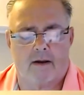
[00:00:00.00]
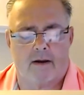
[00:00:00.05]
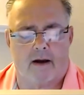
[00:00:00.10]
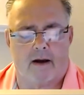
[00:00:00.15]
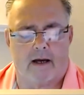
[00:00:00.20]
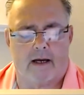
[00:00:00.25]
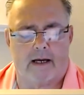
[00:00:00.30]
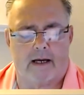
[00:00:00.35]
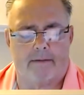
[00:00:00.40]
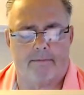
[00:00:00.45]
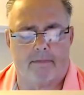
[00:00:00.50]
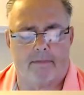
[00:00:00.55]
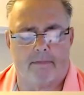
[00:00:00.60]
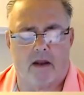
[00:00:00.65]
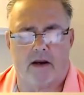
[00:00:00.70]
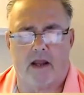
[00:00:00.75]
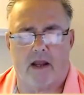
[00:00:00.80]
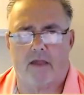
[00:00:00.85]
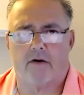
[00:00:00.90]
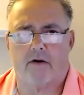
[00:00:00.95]

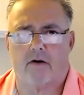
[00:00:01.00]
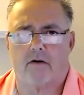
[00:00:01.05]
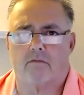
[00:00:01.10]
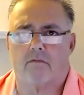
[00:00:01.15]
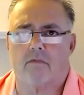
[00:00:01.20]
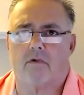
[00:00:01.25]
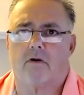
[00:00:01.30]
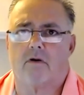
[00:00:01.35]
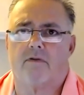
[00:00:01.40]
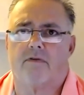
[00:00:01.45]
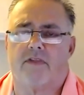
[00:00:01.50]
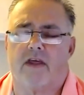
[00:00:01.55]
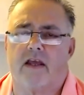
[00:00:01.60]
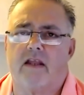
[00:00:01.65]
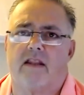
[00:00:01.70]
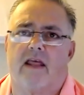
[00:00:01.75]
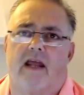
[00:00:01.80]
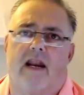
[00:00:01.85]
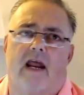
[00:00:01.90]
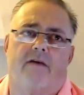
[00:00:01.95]
Another
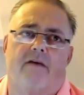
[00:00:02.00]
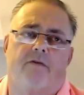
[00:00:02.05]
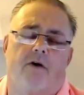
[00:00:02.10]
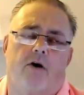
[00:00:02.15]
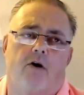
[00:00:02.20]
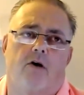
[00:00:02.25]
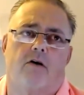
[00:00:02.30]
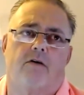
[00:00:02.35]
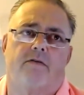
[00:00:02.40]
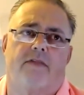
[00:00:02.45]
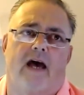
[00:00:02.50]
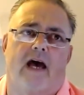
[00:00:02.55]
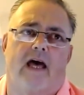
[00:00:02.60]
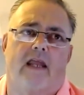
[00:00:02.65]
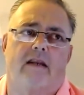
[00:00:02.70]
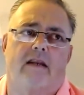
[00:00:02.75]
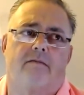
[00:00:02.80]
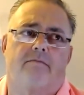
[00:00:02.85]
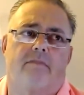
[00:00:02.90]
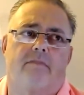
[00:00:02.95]
thing that I've heard
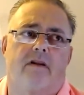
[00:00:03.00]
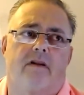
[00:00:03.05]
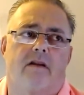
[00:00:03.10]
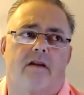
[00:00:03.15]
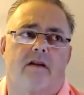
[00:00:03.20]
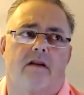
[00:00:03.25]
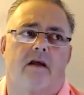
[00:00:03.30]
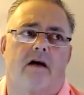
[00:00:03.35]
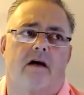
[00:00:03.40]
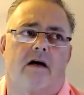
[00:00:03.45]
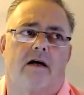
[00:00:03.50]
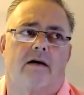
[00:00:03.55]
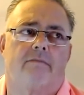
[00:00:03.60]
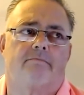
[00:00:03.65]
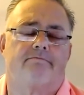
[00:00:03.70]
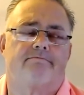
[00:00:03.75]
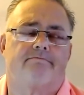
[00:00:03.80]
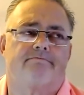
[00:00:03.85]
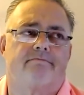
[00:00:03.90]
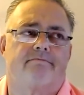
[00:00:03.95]
that
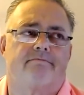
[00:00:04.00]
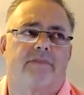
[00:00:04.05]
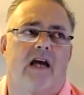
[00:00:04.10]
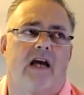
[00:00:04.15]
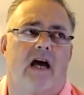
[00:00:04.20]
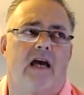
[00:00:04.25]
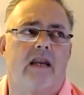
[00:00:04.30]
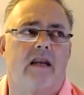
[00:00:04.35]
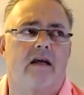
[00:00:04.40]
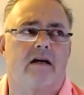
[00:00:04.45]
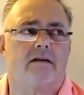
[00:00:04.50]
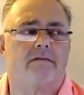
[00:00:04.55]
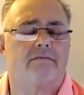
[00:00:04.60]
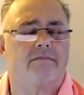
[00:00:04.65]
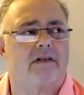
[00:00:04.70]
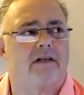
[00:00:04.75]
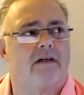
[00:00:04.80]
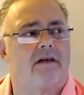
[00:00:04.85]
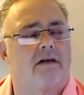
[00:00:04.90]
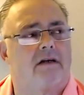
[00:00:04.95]
kind of
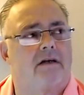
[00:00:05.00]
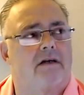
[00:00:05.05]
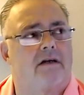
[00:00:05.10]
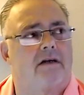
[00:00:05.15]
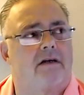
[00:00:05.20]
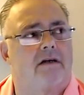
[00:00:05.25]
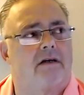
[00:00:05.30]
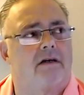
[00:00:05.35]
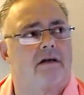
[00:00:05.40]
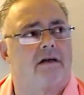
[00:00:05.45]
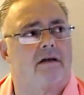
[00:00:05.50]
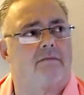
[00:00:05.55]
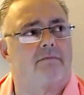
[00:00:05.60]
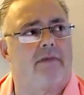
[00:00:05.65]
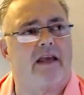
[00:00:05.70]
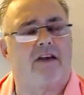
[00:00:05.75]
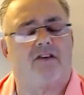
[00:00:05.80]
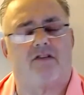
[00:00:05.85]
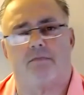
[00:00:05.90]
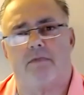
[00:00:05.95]

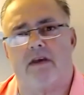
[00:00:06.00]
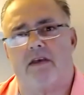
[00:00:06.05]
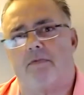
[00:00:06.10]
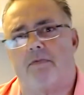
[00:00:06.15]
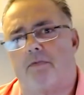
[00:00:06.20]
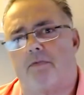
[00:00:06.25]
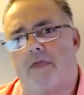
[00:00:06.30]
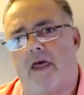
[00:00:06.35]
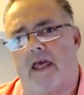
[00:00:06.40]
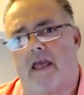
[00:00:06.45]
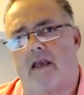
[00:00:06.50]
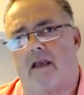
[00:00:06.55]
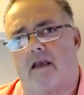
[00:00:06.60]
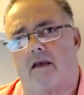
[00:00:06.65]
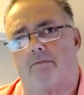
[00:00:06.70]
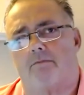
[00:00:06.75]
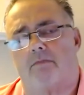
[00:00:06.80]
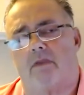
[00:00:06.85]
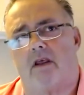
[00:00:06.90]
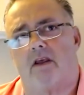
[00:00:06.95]
makes me
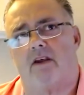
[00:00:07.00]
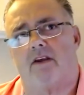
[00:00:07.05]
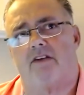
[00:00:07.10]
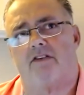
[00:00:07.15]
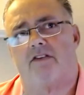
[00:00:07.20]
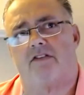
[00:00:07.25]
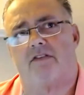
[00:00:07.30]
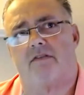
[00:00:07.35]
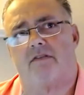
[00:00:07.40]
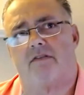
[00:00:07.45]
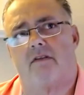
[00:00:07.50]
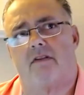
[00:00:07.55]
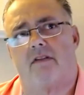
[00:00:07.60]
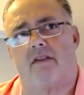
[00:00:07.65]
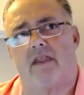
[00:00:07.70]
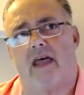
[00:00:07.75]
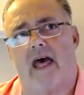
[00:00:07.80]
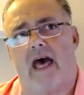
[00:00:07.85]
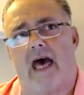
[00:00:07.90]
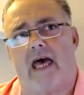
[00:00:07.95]
think is
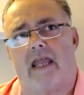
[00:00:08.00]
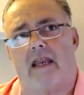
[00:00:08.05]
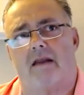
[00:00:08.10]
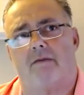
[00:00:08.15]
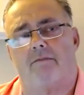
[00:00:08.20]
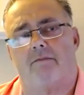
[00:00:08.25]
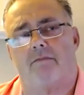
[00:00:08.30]
that